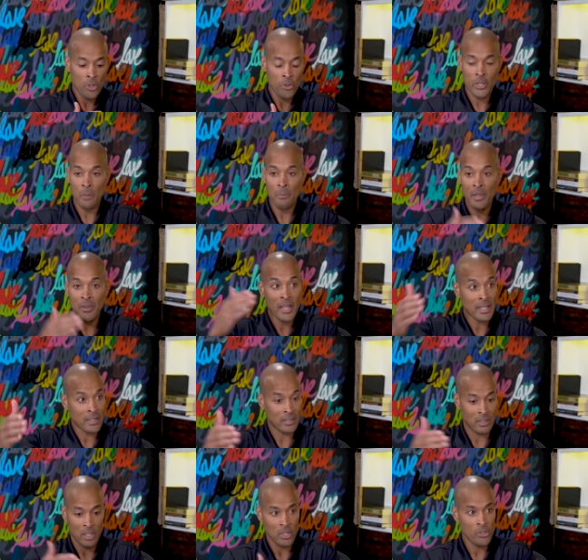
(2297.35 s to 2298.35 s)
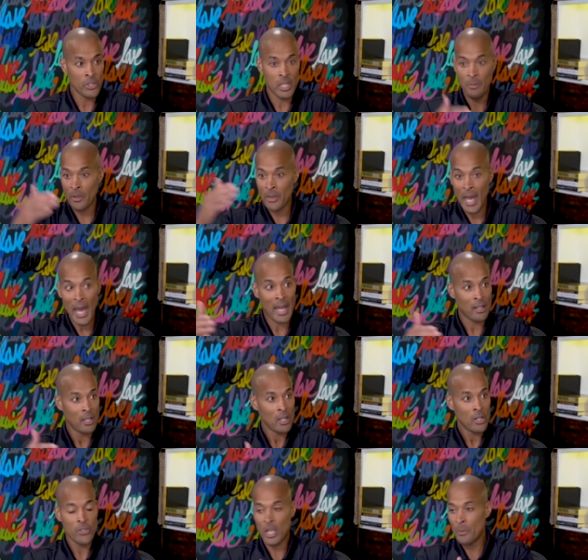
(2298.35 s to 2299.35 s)
you could be this, you could be that,
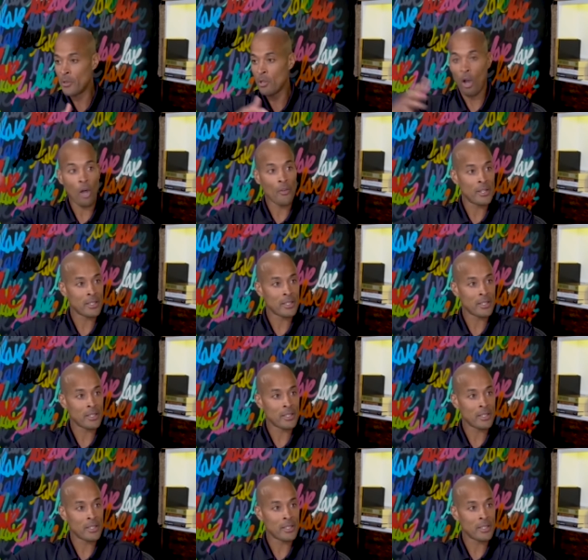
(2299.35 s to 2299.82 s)
yeah. you could be all